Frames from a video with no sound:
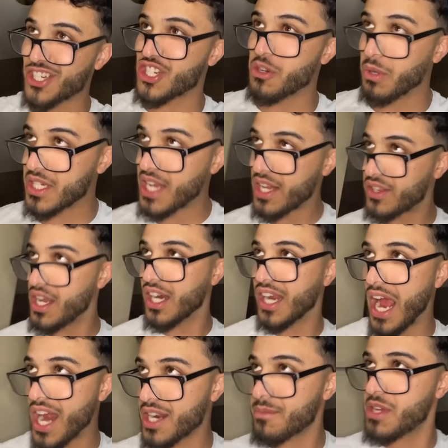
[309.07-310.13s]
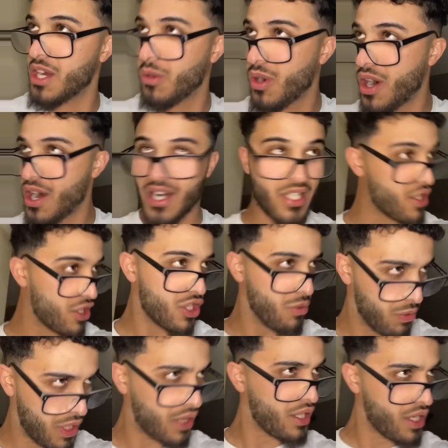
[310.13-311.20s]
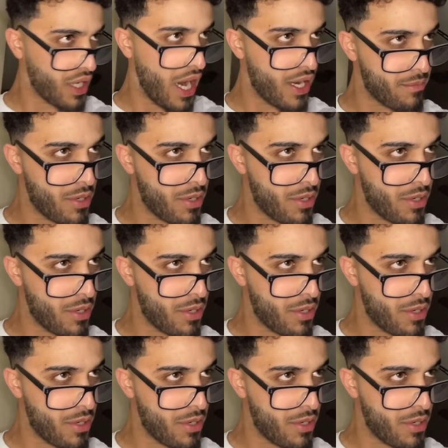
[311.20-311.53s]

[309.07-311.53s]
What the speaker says: she was at the Academy Awards. She was at the Academy